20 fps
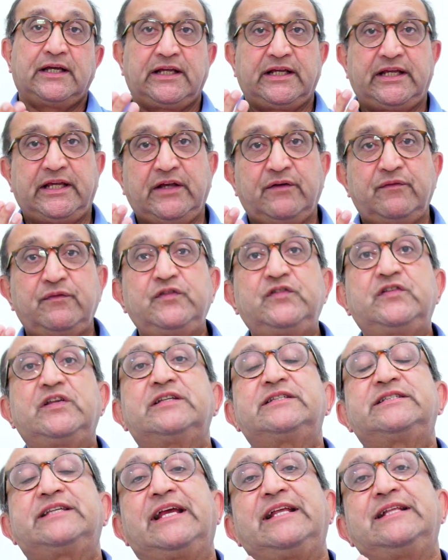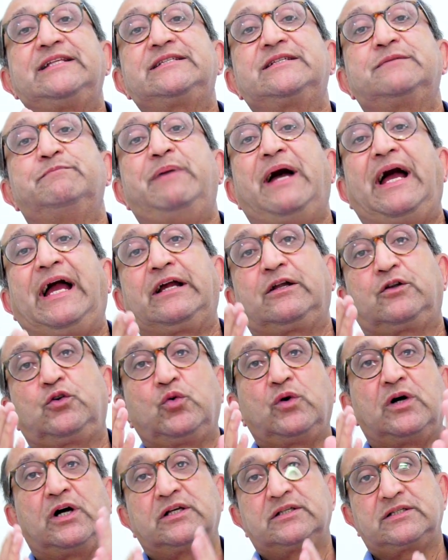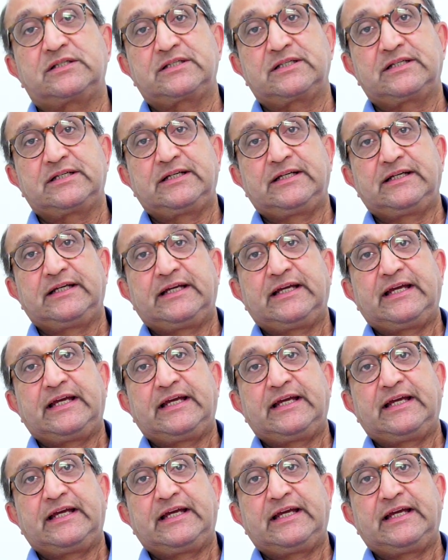gives the cells back to us,